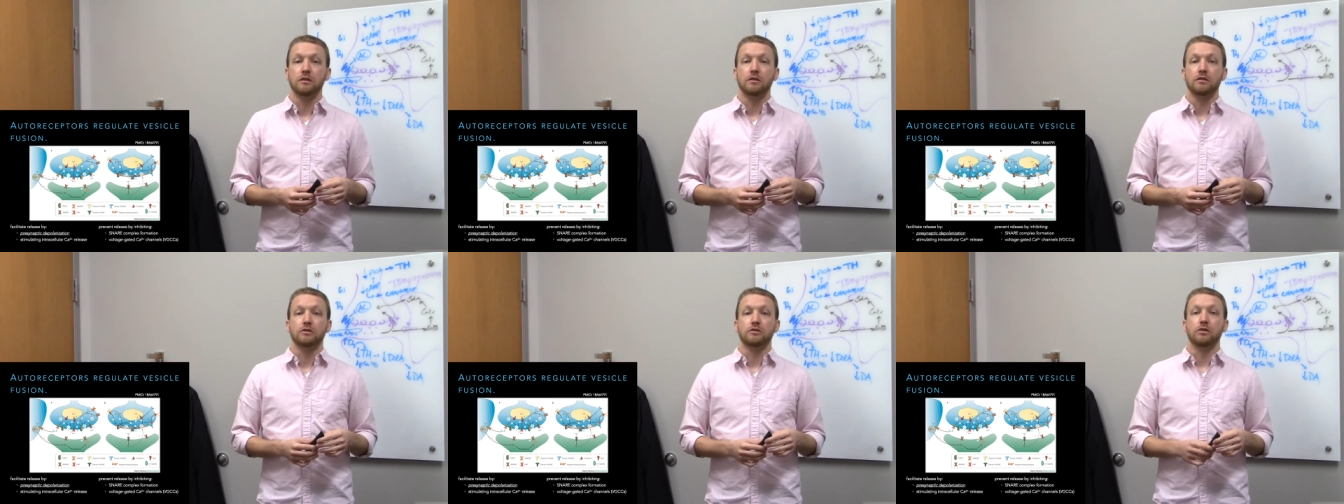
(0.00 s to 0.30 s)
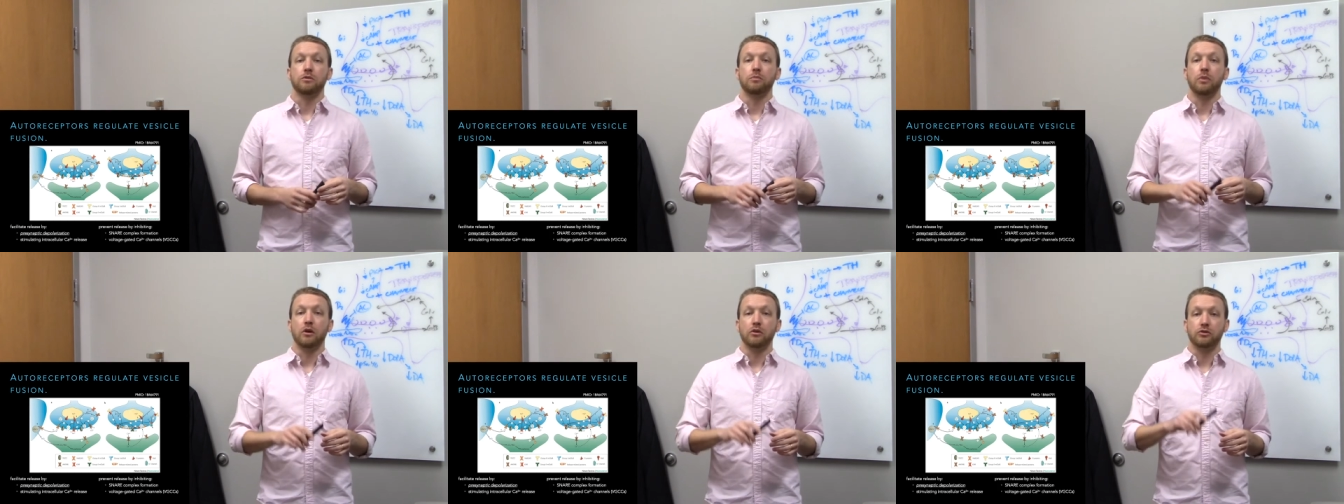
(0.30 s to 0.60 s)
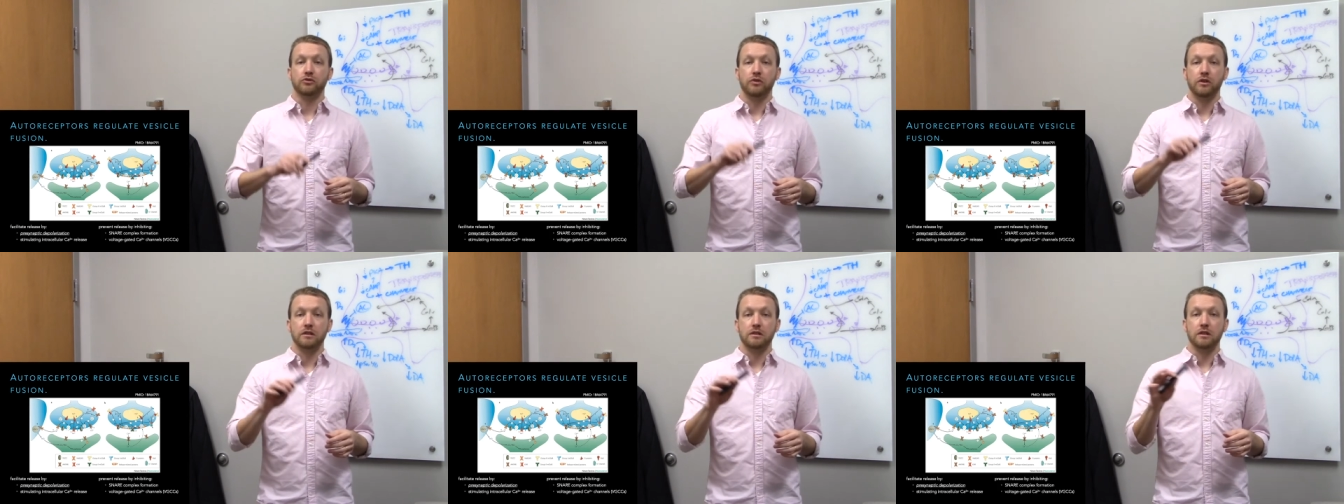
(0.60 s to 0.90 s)
so
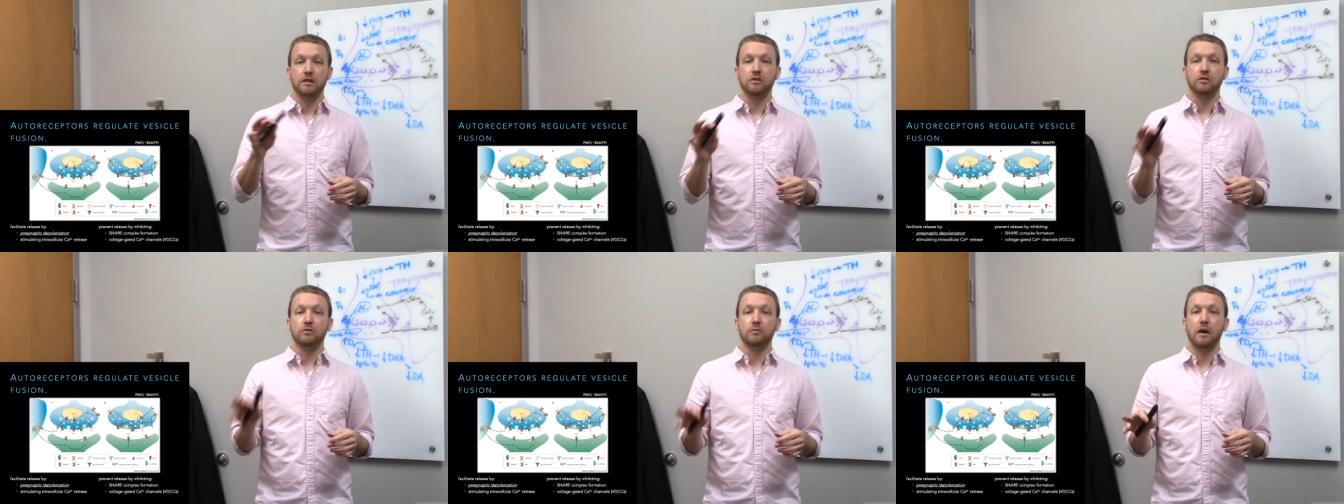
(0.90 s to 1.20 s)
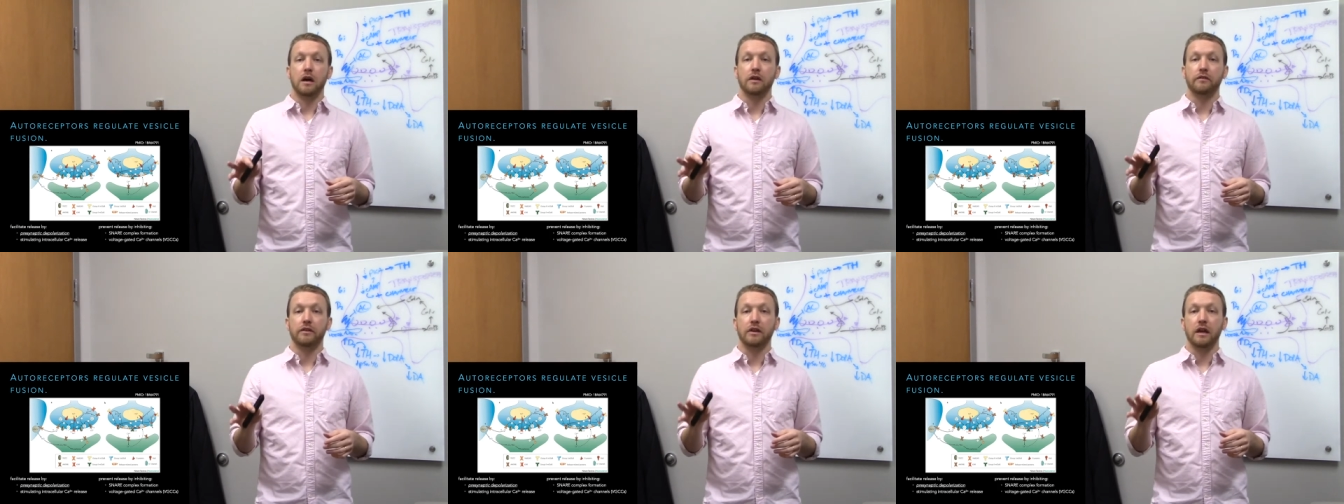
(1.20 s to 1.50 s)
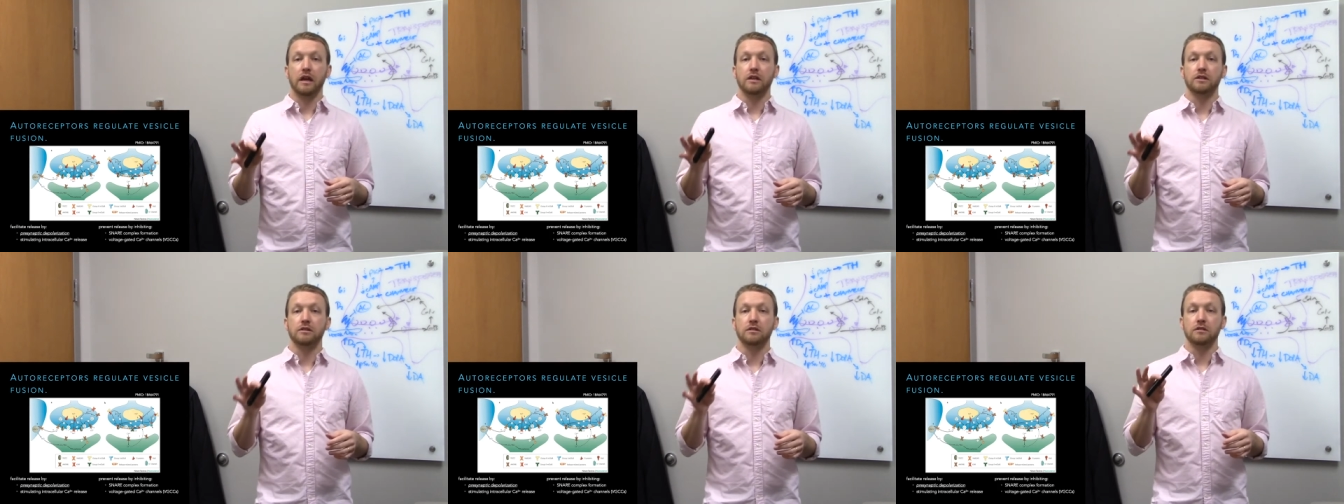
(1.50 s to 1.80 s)
post-translational
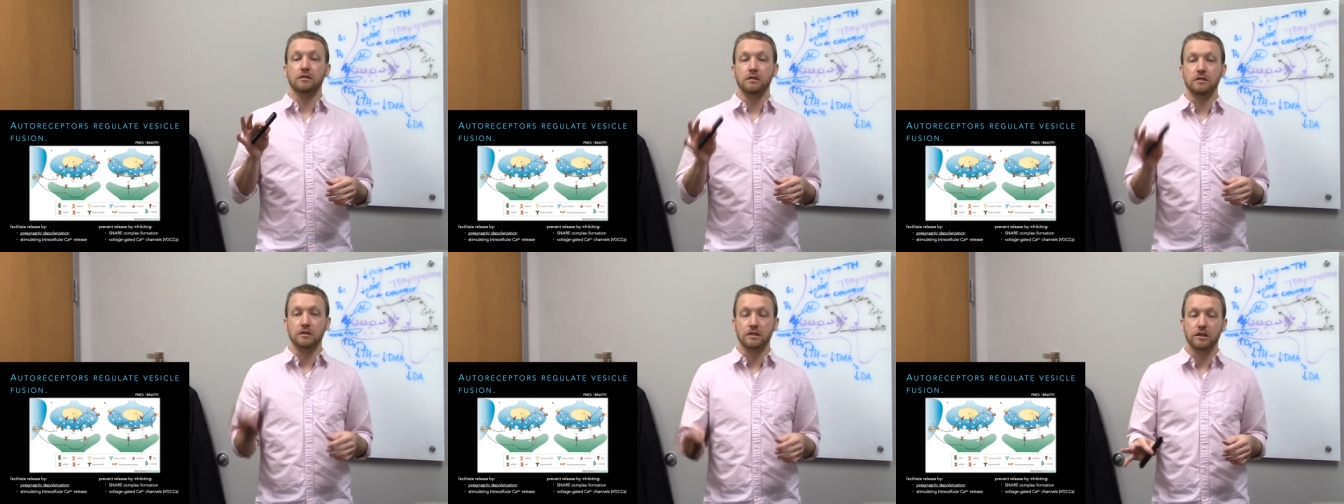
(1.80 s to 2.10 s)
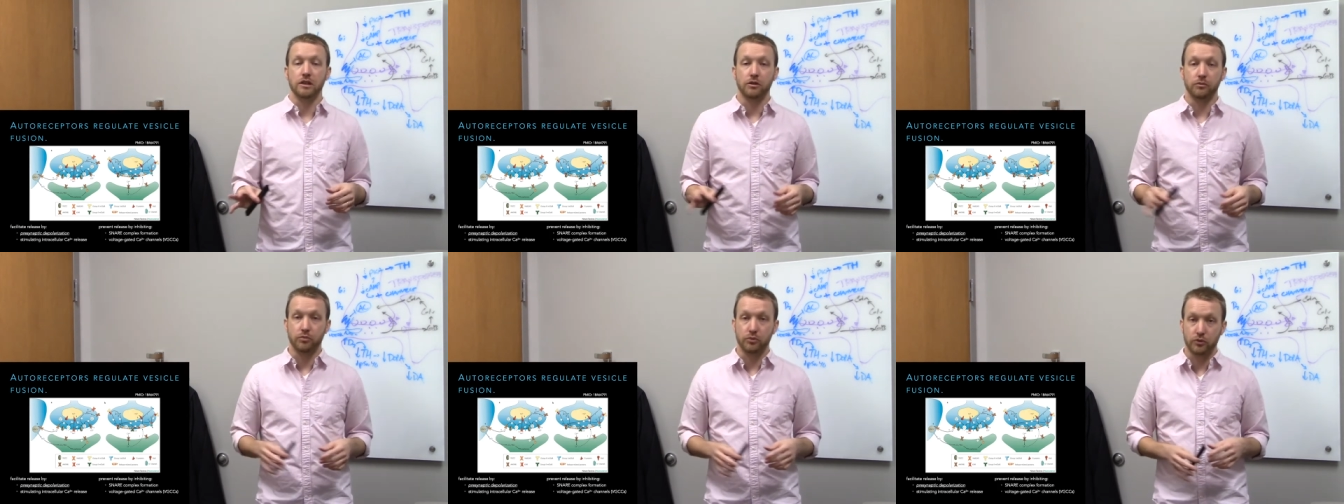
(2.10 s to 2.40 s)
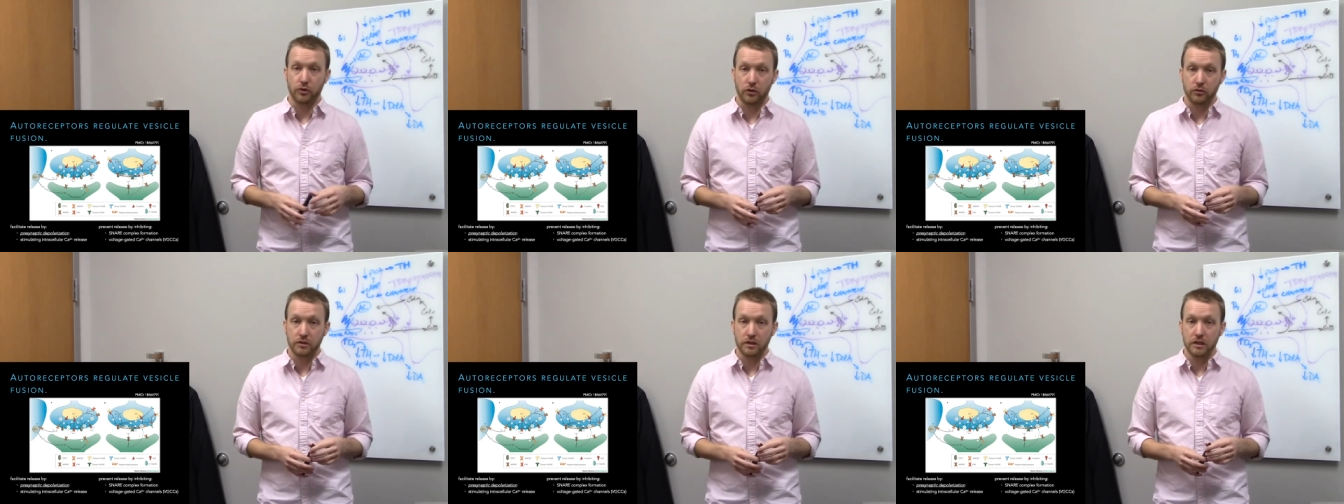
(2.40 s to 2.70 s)
modifications to the snare
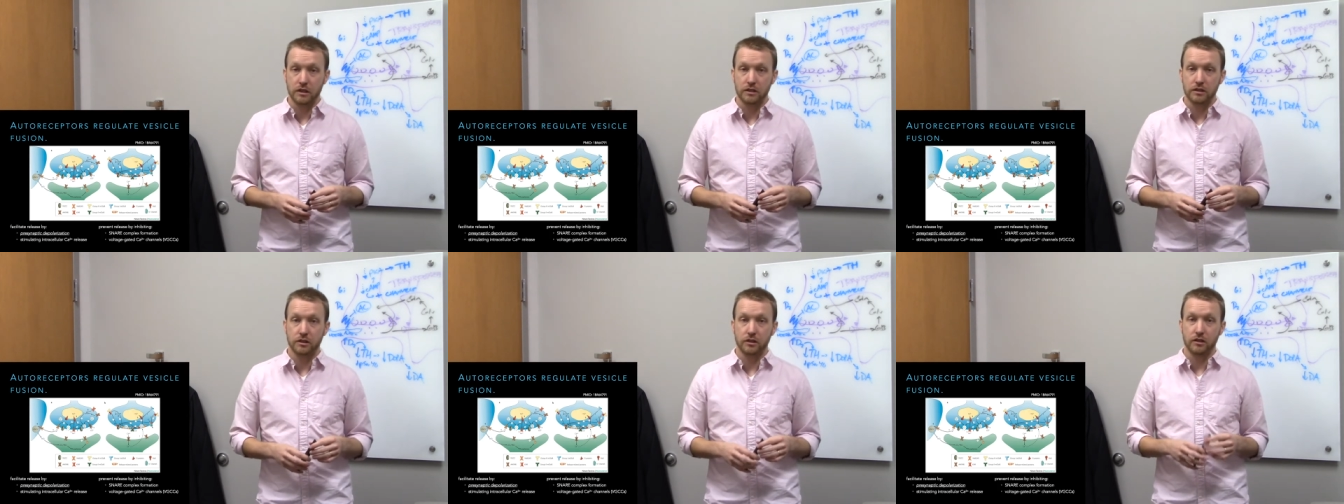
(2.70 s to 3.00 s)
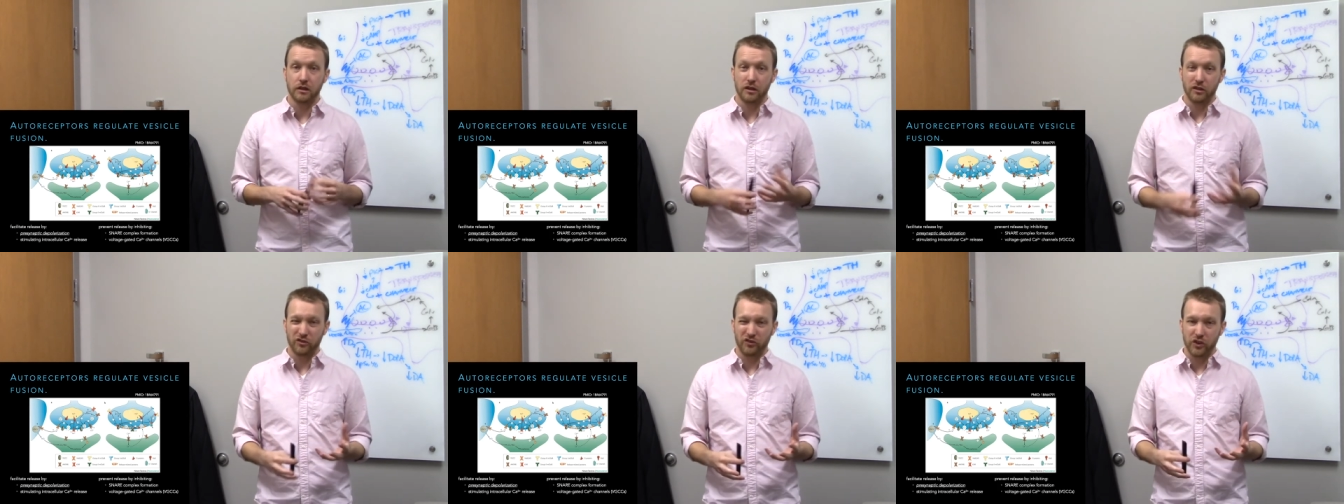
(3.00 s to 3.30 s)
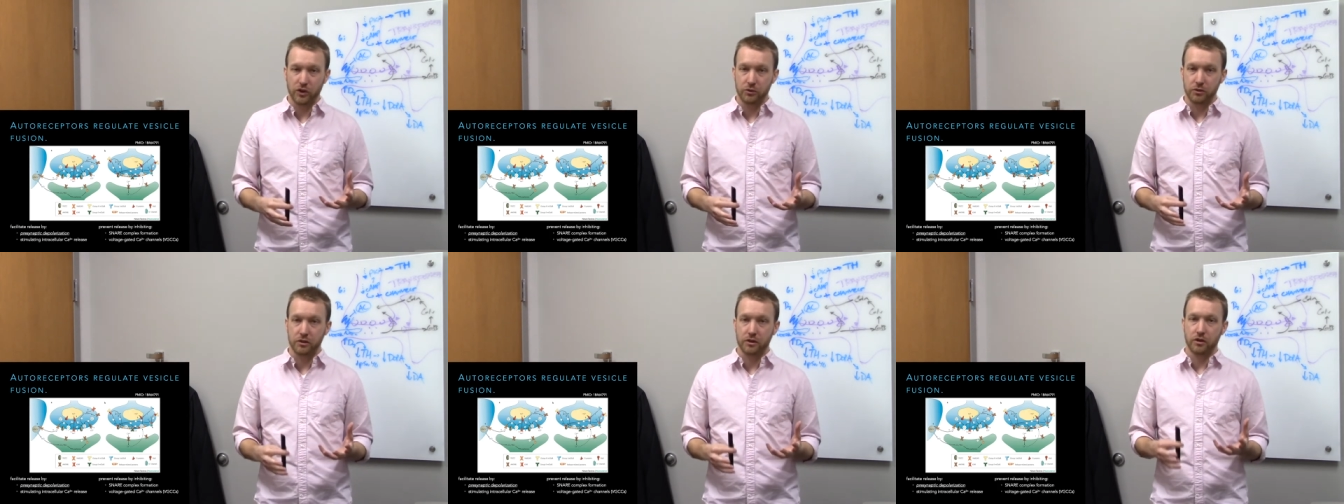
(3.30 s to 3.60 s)
proteins could
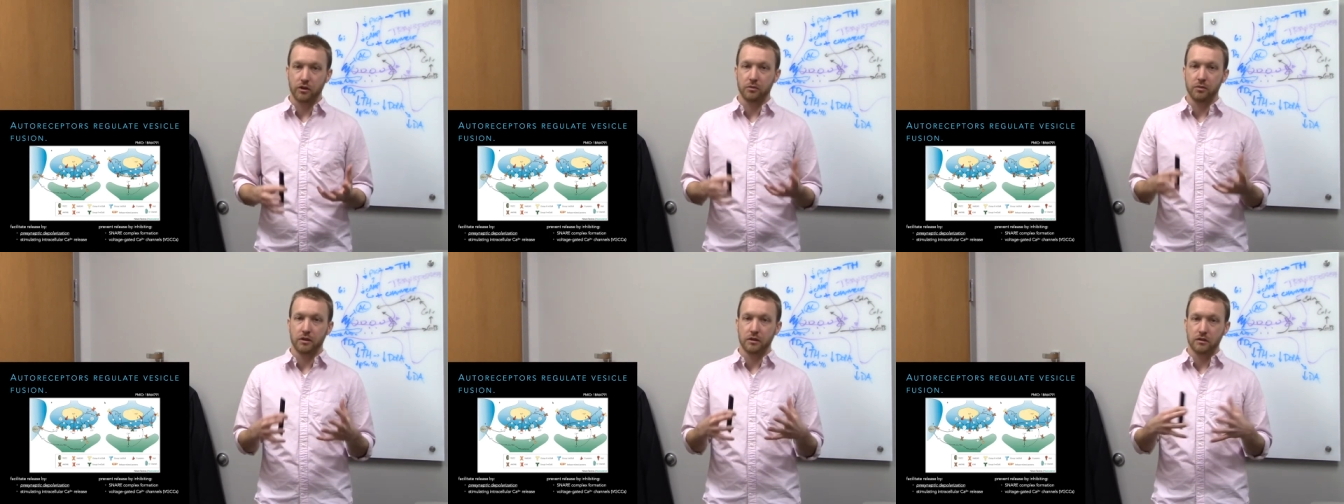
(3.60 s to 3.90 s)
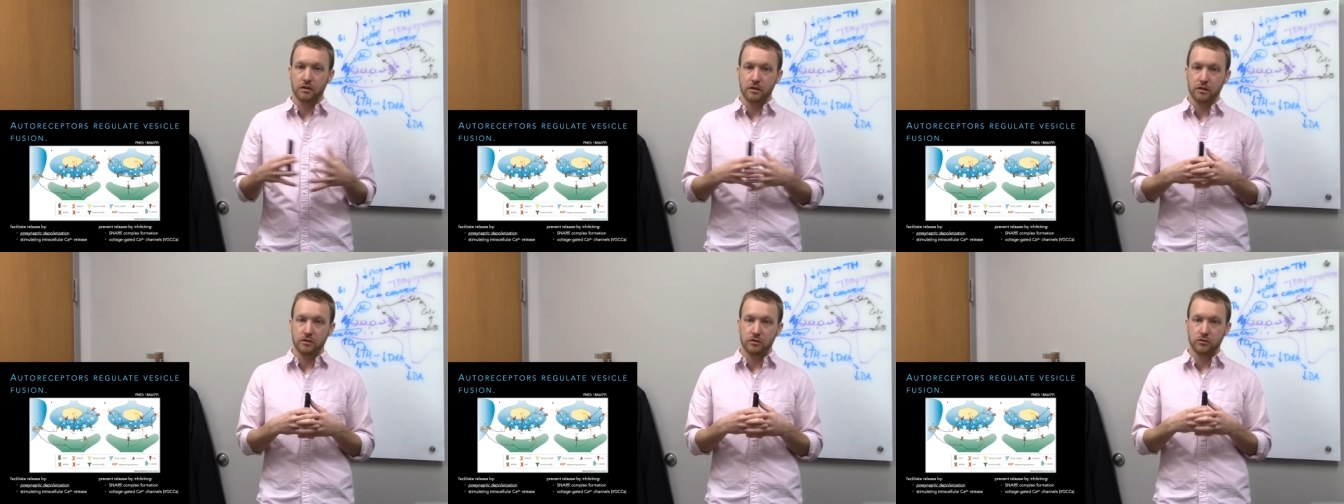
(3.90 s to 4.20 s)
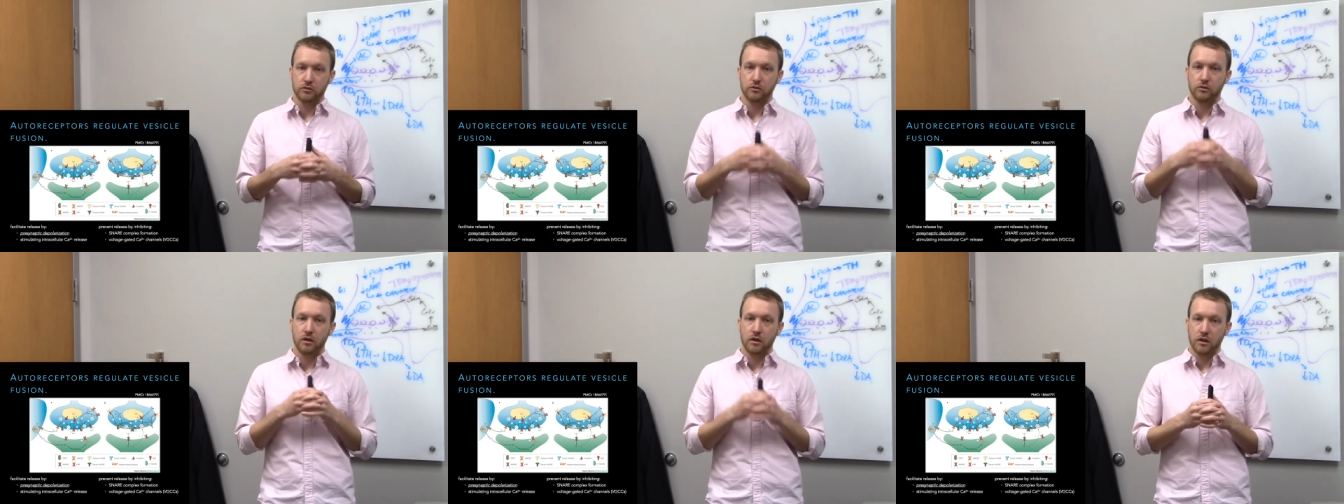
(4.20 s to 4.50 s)
interfere with their ability
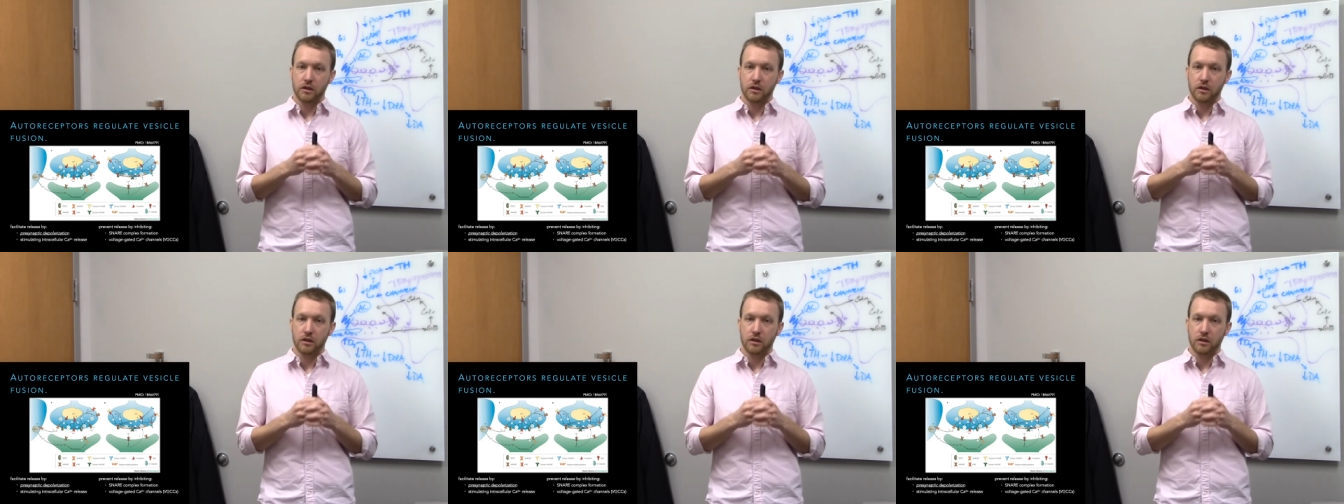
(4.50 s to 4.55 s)
to